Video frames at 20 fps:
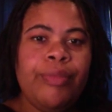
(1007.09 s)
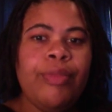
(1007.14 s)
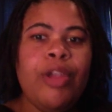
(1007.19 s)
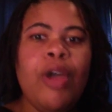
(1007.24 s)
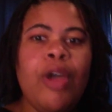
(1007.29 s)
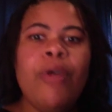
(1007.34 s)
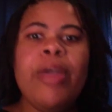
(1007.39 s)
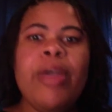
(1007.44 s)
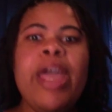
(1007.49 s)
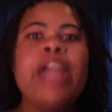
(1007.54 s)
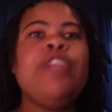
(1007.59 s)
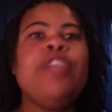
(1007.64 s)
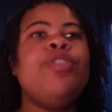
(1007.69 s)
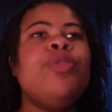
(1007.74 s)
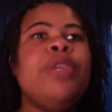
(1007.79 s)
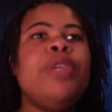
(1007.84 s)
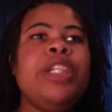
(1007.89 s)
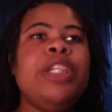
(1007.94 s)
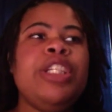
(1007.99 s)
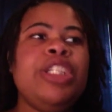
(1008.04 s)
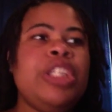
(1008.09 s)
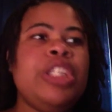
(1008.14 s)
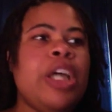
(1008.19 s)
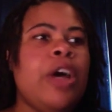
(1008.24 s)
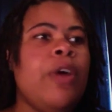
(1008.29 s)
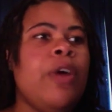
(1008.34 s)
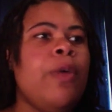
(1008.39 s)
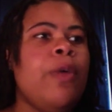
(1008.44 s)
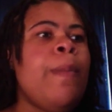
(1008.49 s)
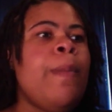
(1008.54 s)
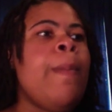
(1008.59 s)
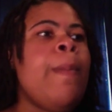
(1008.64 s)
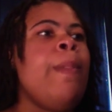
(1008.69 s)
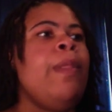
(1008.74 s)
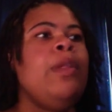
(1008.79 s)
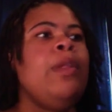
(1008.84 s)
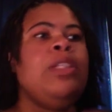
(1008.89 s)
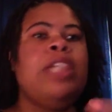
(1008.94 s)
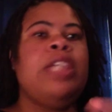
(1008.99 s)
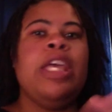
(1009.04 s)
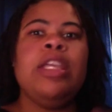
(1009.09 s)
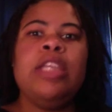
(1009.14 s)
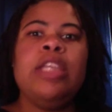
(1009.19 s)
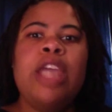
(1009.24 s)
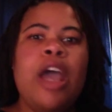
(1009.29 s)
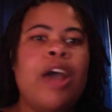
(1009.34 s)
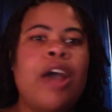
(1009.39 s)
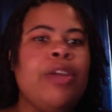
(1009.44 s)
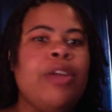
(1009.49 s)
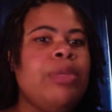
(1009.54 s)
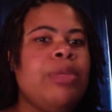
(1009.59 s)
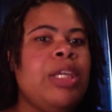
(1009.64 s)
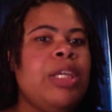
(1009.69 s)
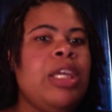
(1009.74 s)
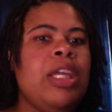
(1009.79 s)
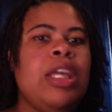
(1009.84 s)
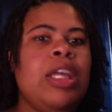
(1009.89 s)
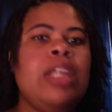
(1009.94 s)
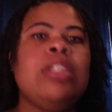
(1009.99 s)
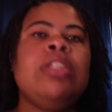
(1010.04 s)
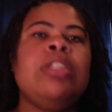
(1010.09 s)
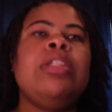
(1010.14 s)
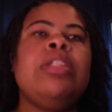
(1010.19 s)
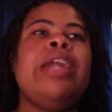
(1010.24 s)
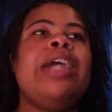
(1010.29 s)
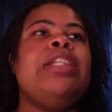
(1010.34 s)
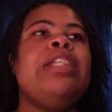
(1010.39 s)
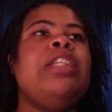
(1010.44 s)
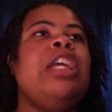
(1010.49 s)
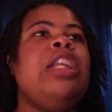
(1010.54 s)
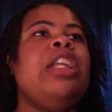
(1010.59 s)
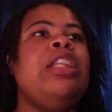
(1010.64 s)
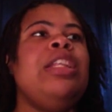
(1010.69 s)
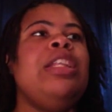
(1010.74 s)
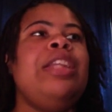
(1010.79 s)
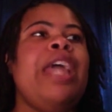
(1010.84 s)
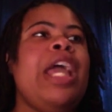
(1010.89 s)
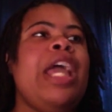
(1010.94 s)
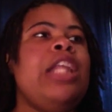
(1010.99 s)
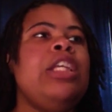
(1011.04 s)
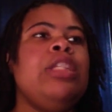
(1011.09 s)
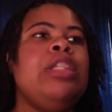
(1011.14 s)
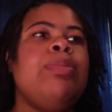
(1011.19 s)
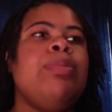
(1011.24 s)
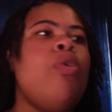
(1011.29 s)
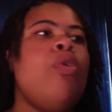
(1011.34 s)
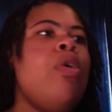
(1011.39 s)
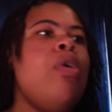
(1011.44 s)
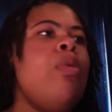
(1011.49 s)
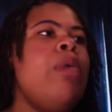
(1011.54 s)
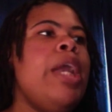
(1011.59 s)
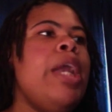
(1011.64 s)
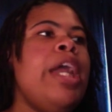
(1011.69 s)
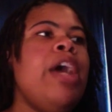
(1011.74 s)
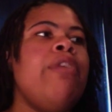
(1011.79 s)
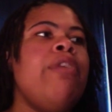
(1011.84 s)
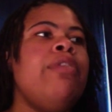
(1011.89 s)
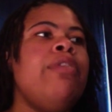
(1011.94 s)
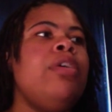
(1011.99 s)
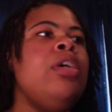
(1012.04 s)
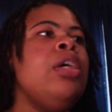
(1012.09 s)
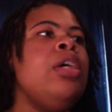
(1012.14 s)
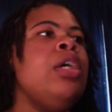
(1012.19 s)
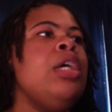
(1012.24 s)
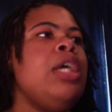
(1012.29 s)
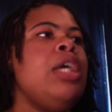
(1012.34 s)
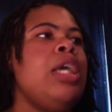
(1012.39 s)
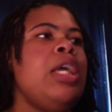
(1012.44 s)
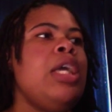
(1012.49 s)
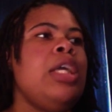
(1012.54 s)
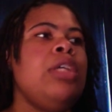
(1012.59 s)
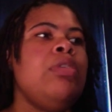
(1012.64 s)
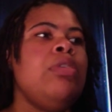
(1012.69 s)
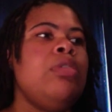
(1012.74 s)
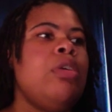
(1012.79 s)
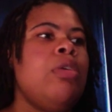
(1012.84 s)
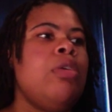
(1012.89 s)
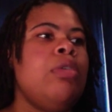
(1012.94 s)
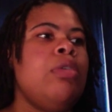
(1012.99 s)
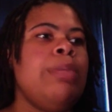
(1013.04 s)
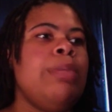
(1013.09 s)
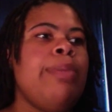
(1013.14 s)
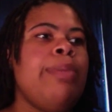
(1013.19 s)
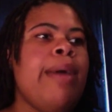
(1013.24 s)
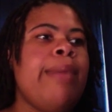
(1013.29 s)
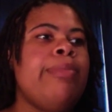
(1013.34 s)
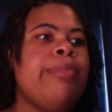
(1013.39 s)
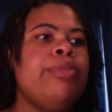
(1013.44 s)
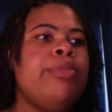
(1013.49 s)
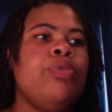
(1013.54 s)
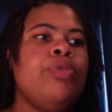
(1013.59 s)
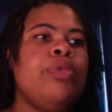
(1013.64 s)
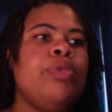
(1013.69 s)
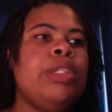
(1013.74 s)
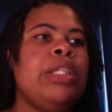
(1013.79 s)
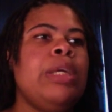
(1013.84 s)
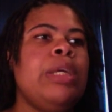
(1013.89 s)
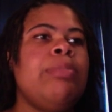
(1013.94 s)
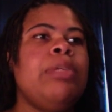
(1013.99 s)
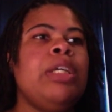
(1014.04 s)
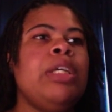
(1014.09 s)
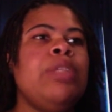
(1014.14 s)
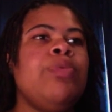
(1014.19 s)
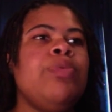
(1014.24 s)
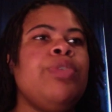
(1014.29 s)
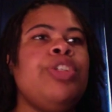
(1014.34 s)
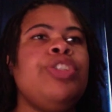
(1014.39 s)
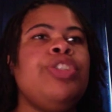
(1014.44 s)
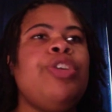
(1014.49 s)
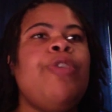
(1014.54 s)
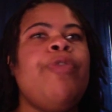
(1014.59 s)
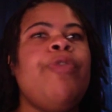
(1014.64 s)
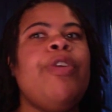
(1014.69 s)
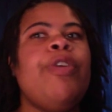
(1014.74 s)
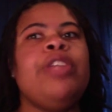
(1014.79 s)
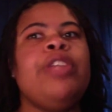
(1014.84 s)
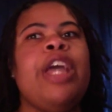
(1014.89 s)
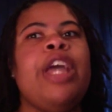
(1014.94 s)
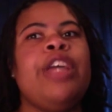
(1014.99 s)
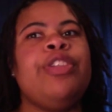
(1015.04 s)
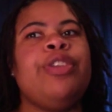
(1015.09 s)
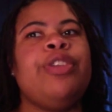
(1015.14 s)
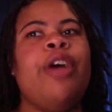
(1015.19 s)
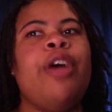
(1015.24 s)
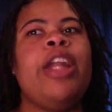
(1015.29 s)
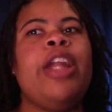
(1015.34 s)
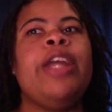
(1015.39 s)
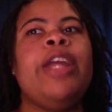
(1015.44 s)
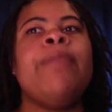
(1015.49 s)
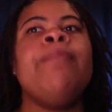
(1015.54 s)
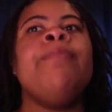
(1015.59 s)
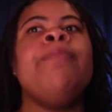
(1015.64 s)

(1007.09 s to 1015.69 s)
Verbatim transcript: Okay, doing this show, taking care of them kids. Not saying that the daddy is poor or whatever. And, you know, he probably was doing something because when the show first got started,